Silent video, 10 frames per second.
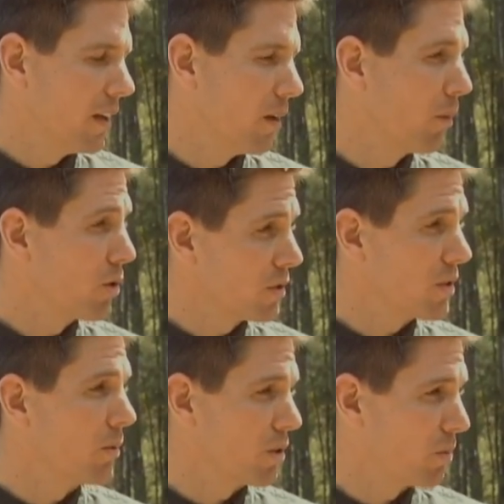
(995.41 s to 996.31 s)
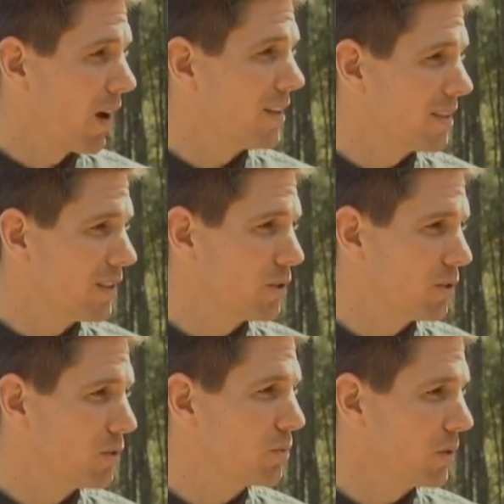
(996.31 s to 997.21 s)
emergency response
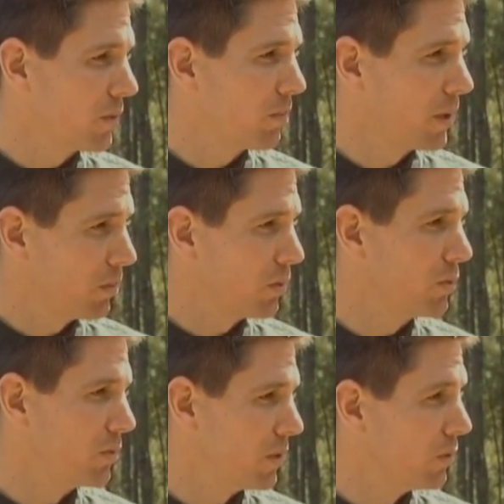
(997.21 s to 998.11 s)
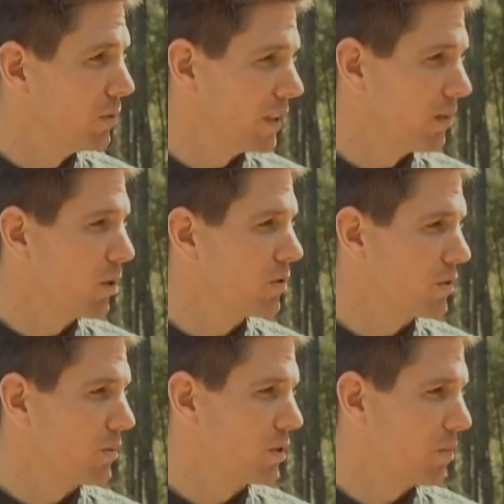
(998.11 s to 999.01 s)
issues with people who need
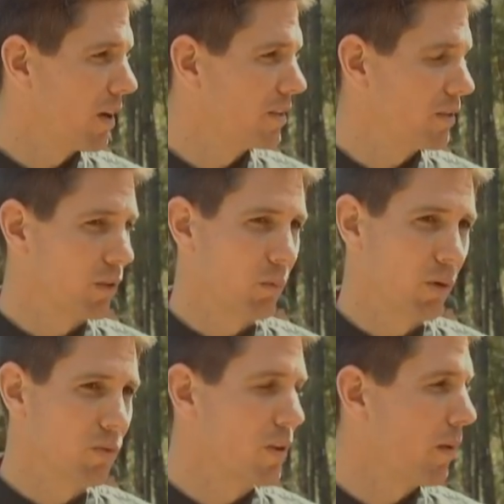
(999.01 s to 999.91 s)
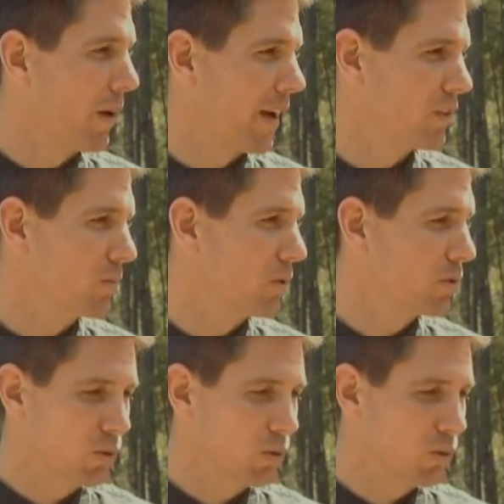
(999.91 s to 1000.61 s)
emergency response if the road's not passable.